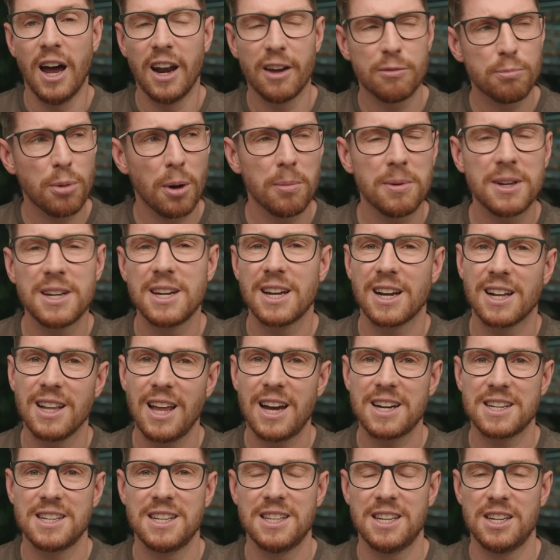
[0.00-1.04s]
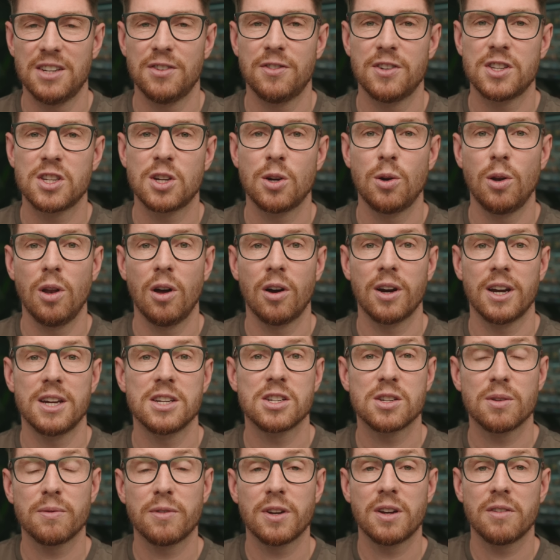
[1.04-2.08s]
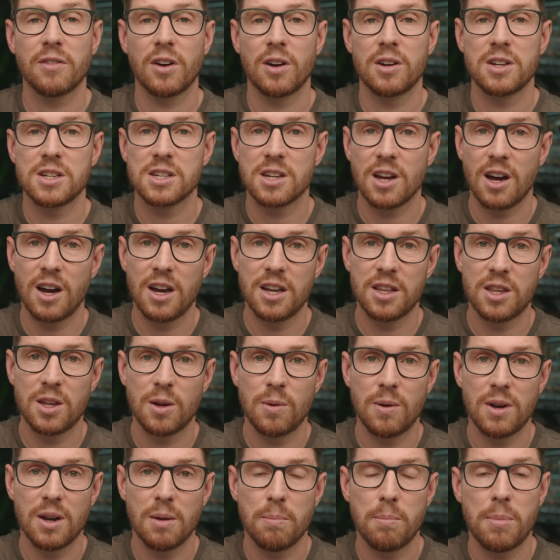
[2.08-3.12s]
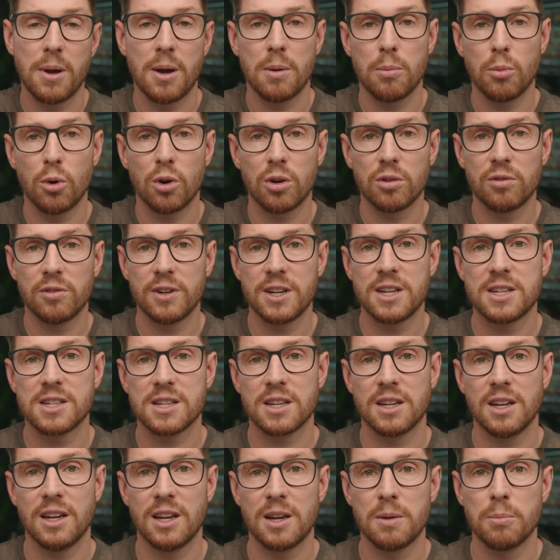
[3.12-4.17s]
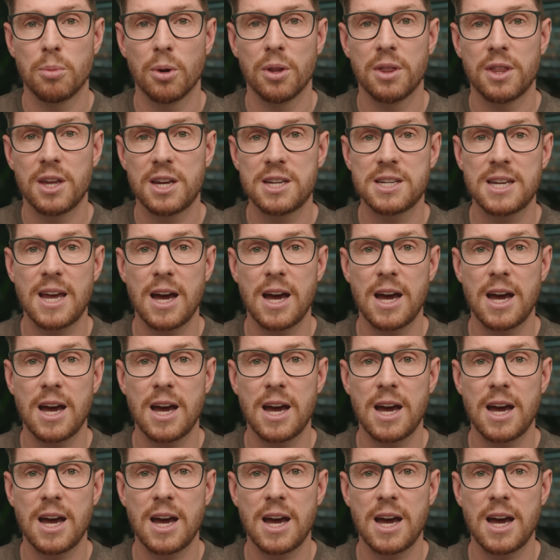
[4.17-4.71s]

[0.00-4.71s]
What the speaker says: And I've probably neglected this for too long. It's something I've only started doing a bit more recently, but this